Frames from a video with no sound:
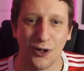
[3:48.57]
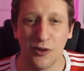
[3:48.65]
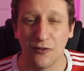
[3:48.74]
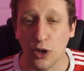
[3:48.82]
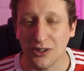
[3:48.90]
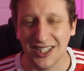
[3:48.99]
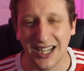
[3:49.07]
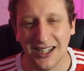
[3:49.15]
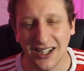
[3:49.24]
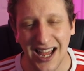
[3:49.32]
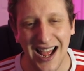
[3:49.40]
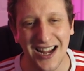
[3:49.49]
We've got
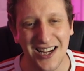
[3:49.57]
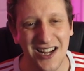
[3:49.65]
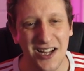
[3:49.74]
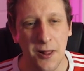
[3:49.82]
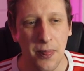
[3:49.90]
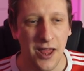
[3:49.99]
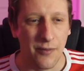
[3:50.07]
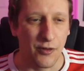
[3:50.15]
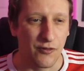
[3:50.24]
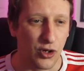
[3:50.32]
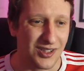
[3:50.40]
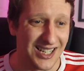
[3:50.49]
tackle harder.
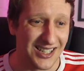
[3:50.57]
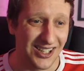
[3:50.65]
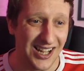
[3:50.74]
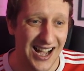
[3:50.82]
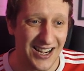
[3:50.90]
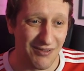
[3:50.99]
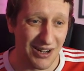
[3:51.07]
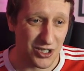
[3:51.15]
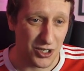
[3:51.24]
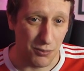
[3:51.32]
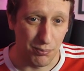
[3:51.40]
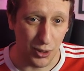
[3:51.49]
We've got tackle harder
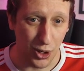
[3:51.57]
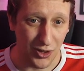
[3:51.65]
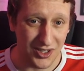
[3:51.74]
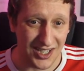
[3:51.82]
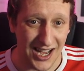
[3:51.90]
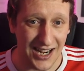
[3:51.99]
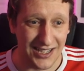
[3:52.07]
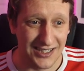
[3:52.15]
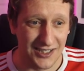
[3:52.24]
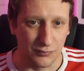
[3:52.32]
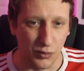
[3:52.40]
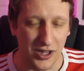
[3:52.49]
actually on both
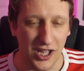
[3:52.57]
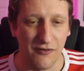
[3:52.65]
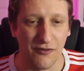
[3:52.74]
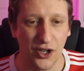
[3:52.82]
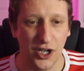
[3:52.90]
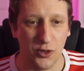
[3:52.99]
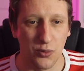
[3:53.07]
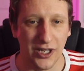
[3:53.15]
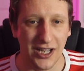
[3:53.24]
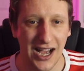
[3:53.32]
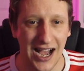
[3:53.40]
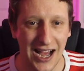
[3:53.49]
sides with the inverted
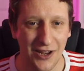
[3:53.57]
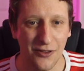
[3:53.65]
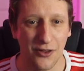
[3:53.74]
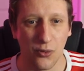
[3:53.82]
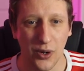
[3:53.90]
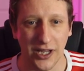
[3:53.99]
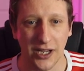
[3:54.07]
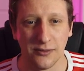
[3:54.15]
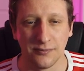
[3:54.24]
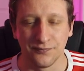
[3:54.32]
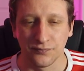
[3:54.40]
winger and the winger.